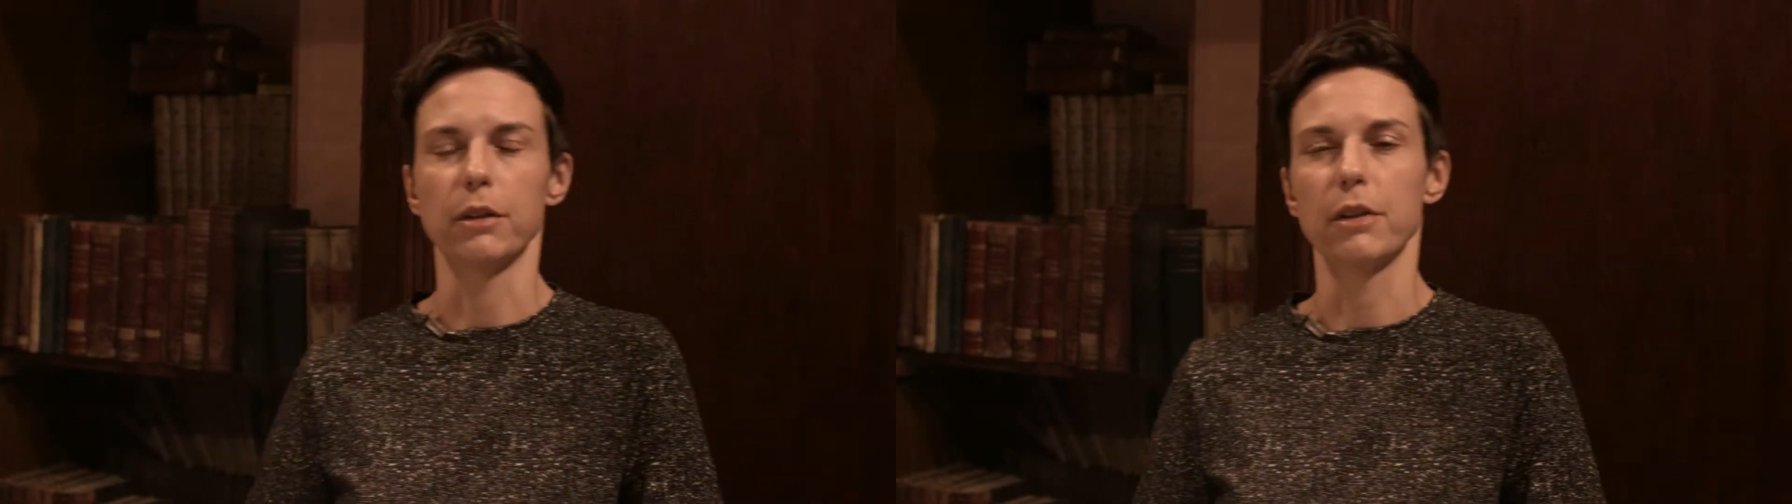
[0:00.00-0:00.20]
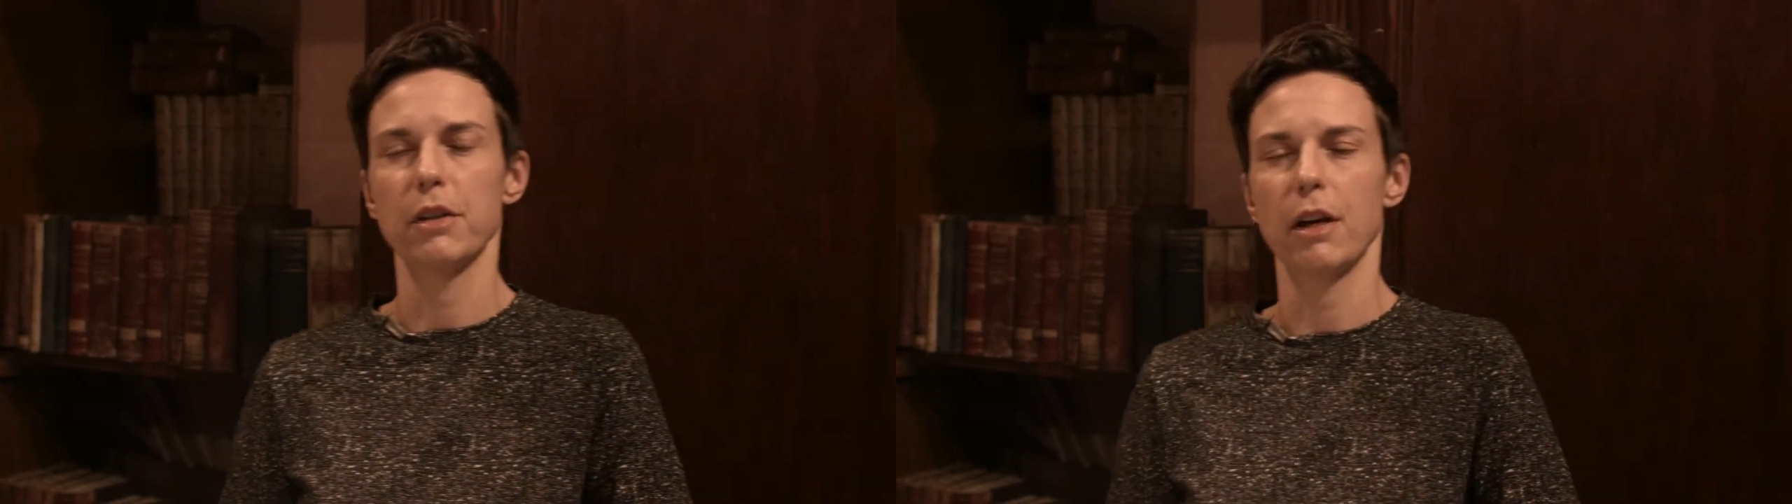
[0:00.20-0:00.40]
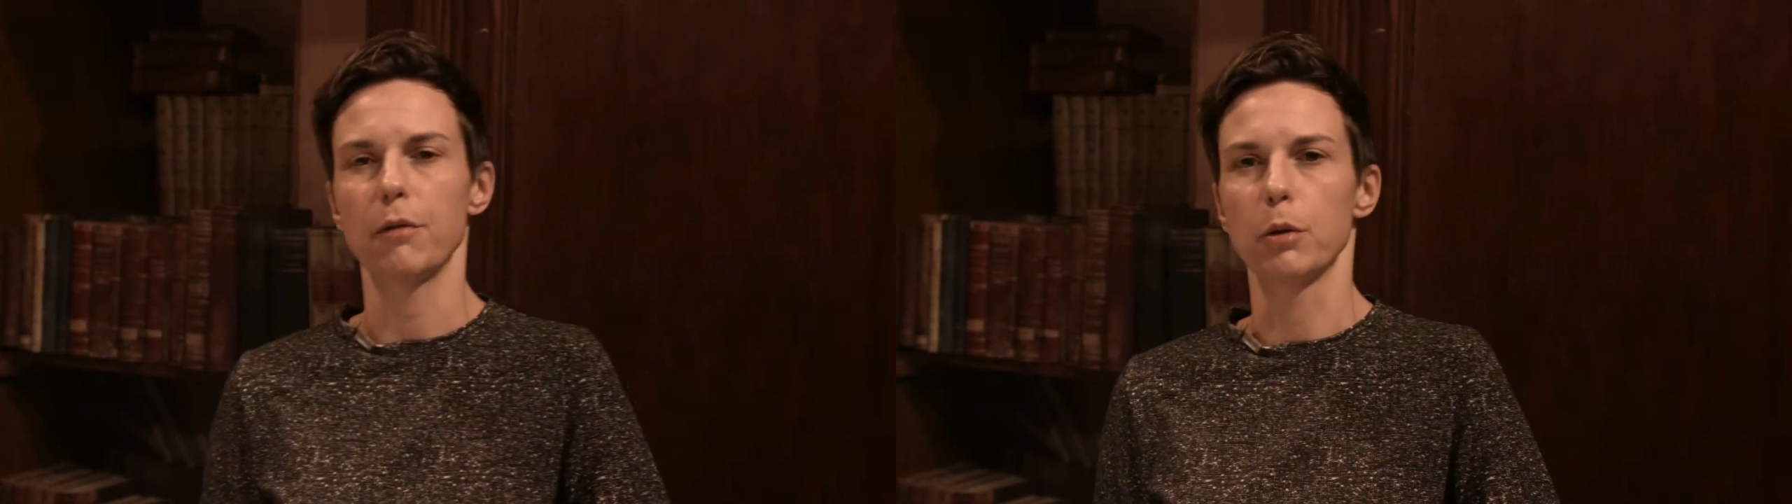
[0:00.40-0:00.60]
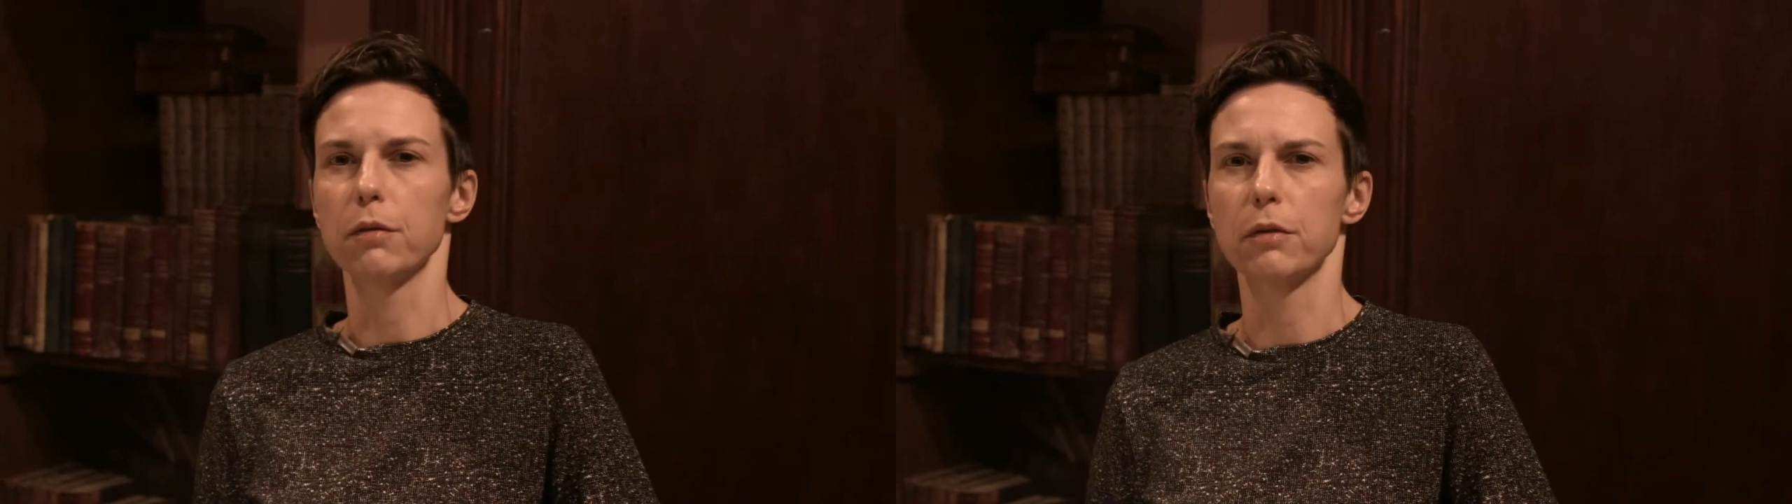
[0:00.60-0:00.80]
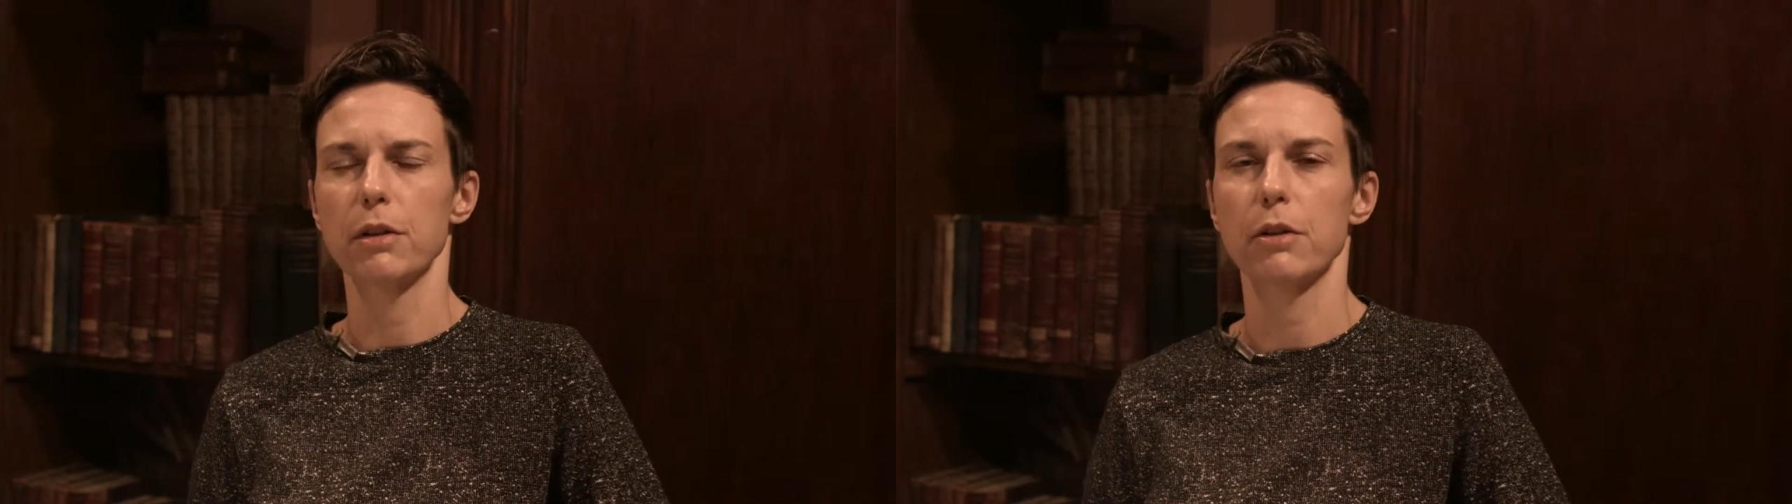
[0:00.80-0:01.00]
discovery
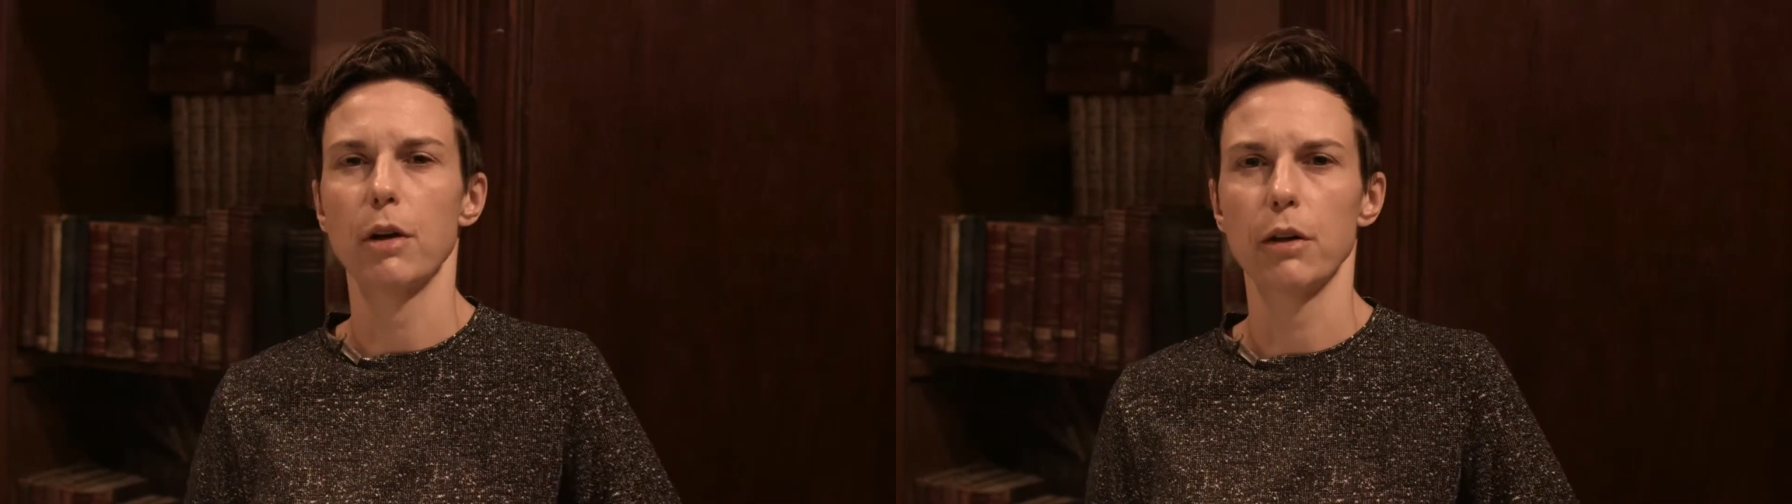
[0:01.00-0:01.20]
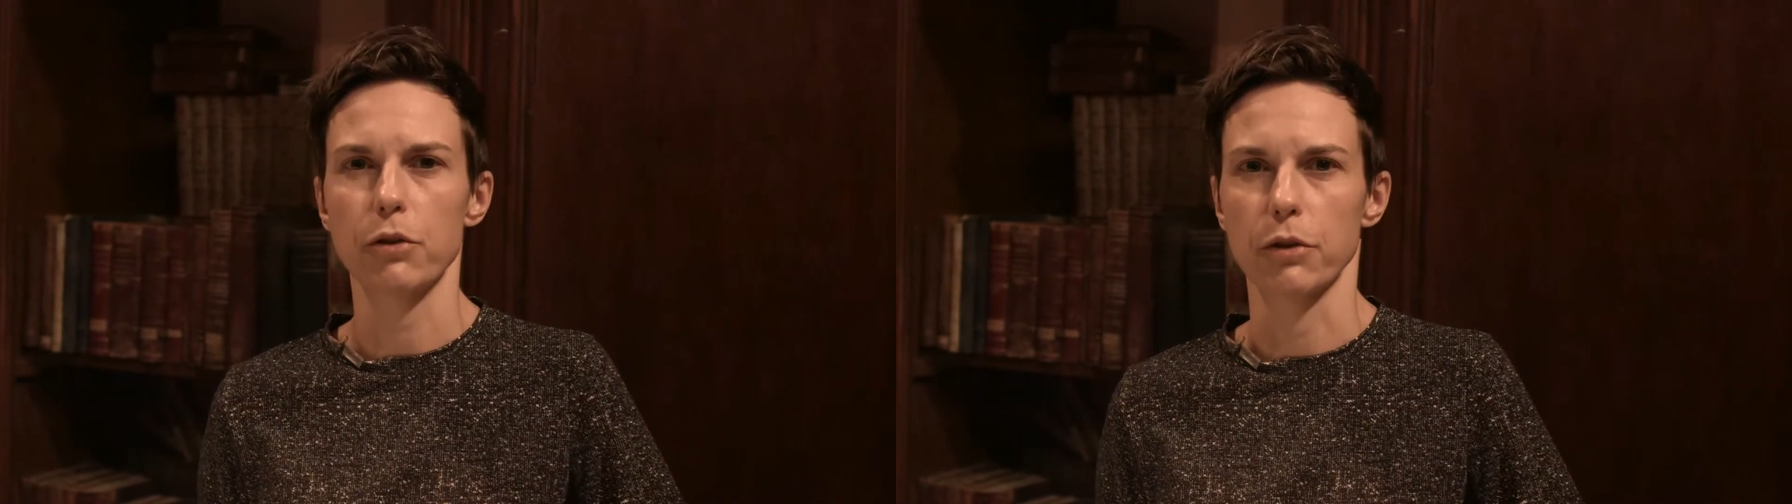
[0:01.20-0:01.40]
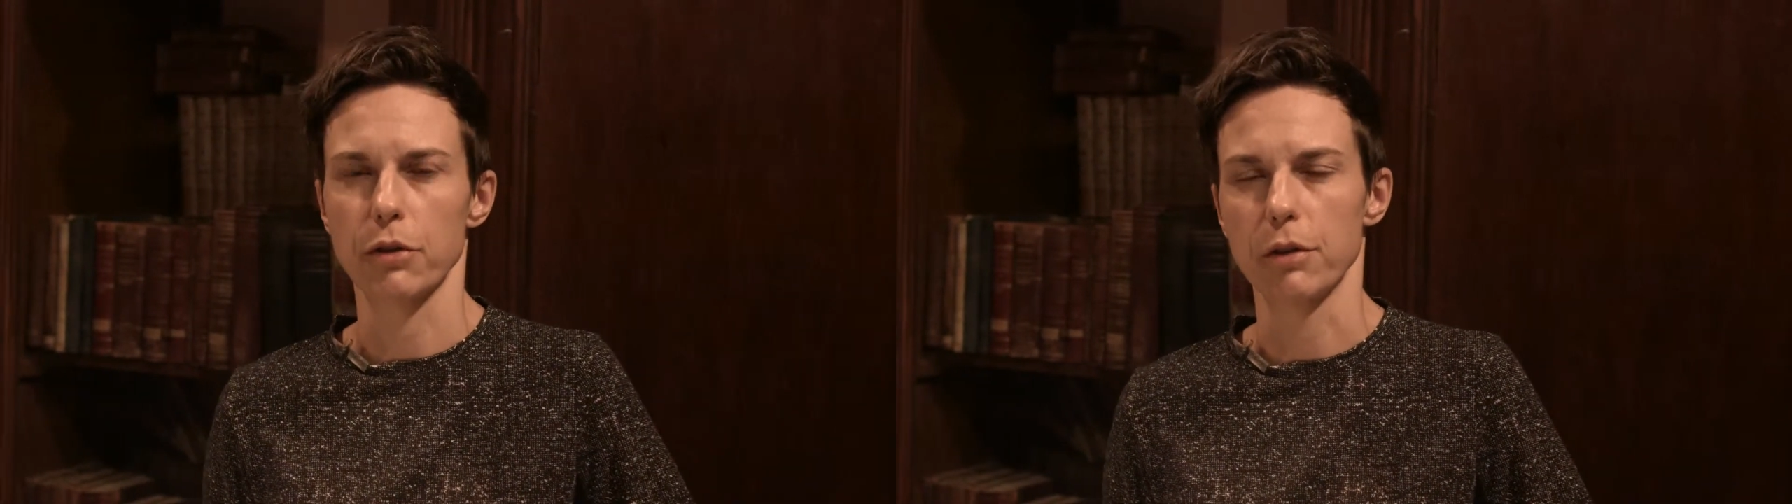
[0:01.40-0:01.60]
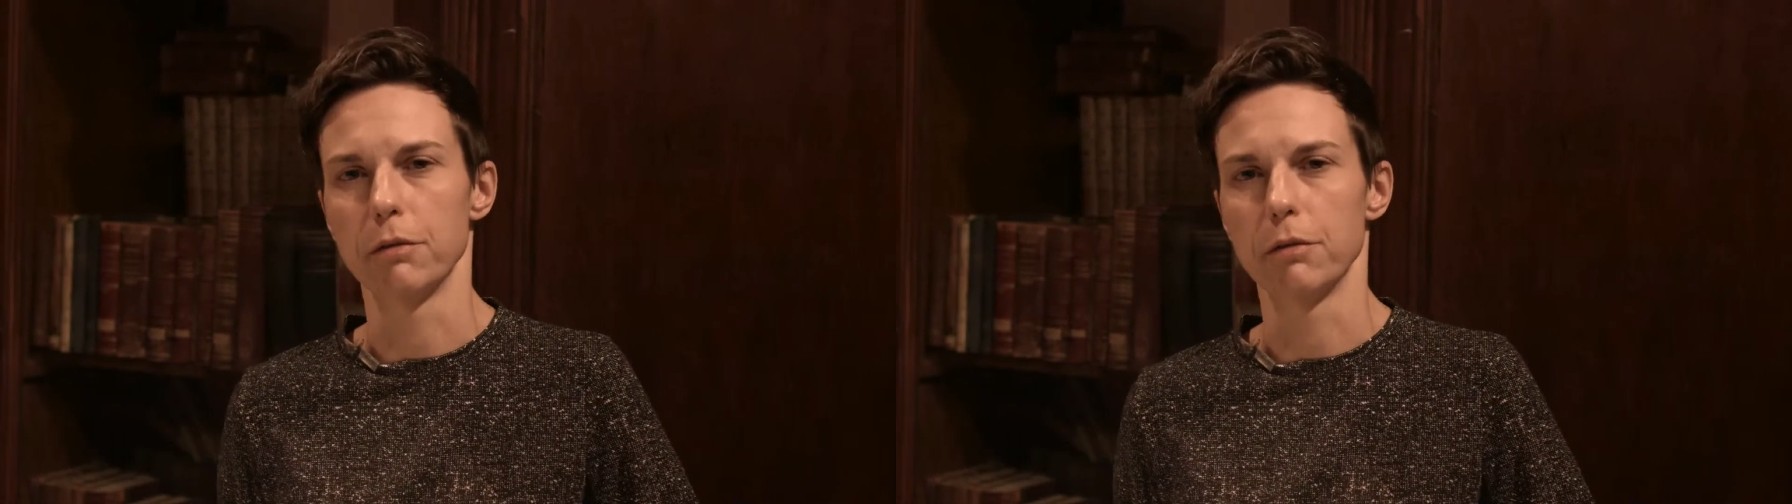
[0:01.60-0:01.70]
of the structures